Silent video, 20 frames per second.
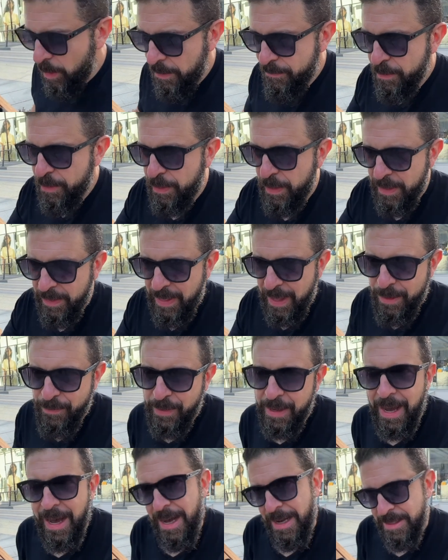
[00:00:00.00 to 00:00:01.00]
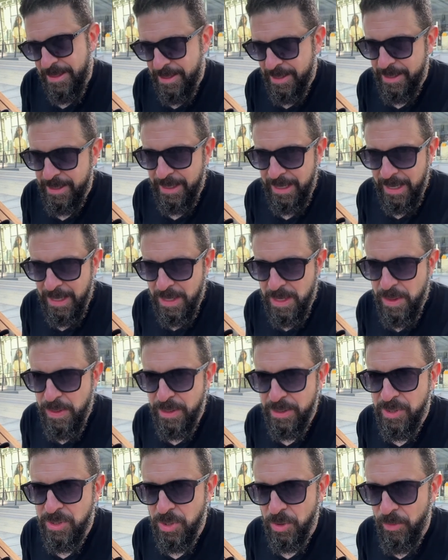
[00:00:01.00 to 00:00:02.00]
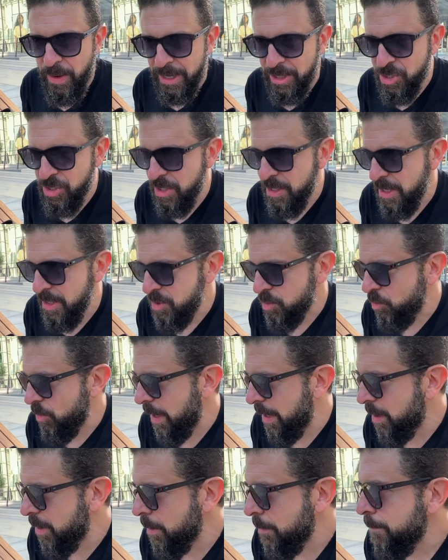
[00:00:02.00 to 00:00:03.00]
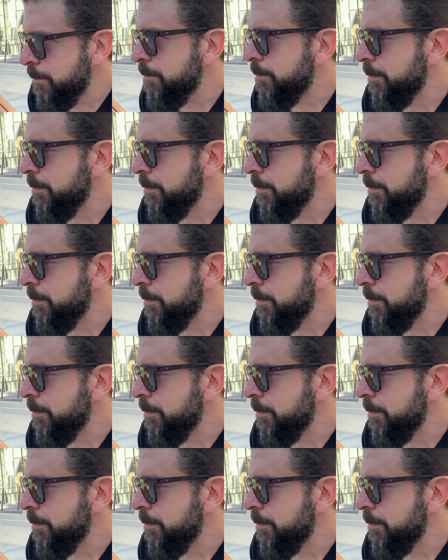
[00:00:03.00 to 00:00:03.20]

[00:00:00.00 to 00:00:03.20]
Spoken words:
everything they've got in this direction as well.